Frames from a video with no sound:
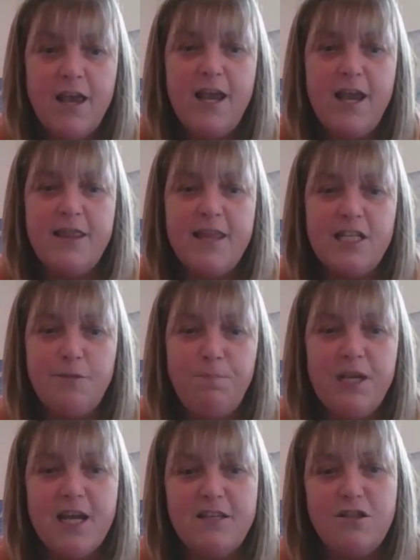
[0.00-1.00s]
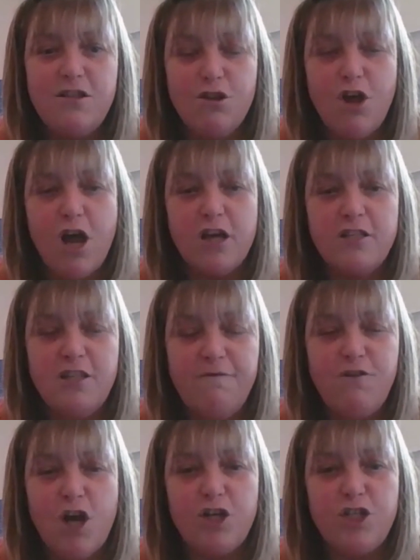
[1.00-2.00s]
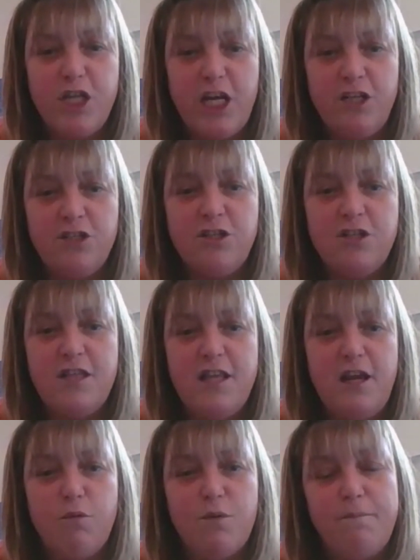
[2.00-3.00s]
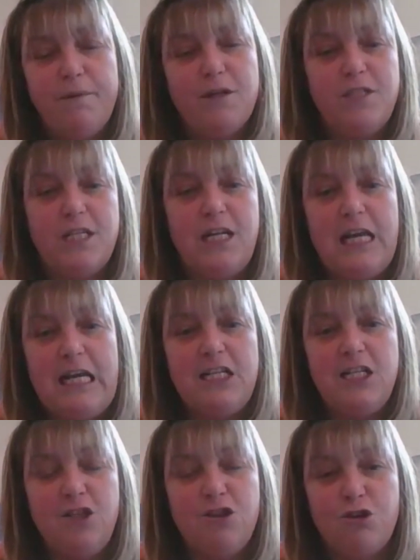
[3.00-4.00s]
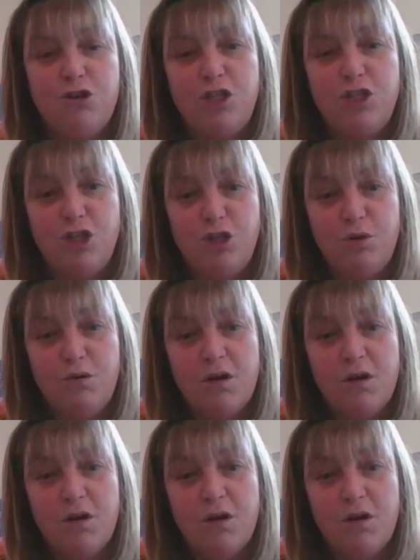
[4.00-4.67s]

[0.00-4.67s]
And that's because the locks have not changed. They were built in 1832.